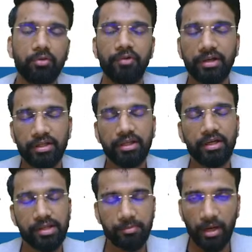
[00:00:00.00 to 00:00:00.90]
to filter
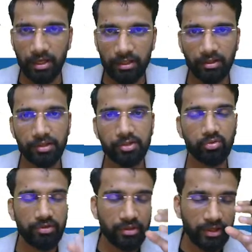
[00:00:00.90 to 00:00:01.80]
the dust particles,
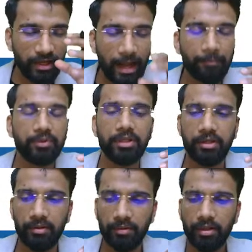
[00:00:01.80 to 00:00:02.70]
to trap
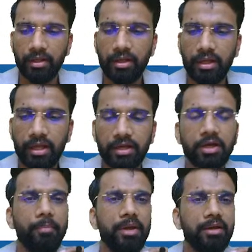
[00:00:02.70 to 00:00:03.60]
the
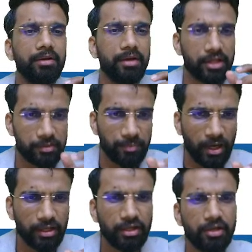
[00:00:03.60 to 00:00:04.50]
incoming dust
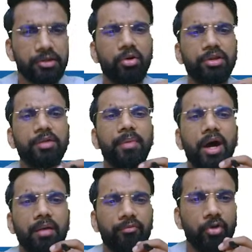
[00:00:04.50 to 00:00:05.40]
particles or some
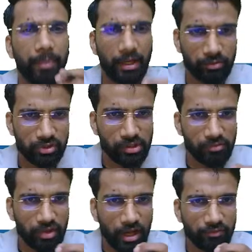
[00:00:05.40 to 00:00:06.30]
harmful
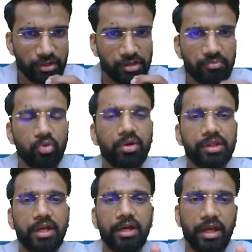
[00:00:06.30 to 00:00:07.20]
pathogens. We have these
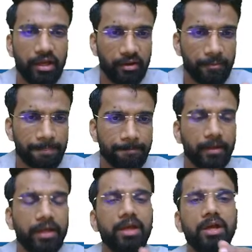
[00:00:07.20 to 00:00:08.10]
mucus and hair.
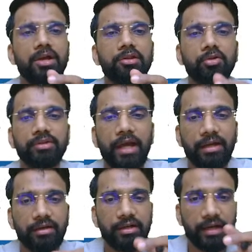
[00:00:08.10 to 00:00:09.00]
Okay, so
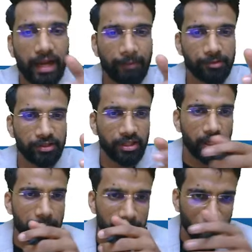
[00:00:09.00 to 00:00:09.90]
that traps
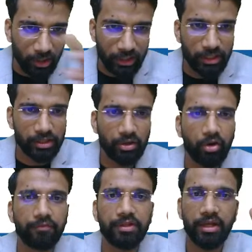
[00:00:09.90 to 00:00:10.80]
the impurities
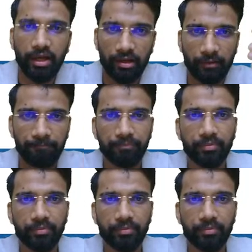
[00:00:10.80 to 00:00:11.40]
of the air.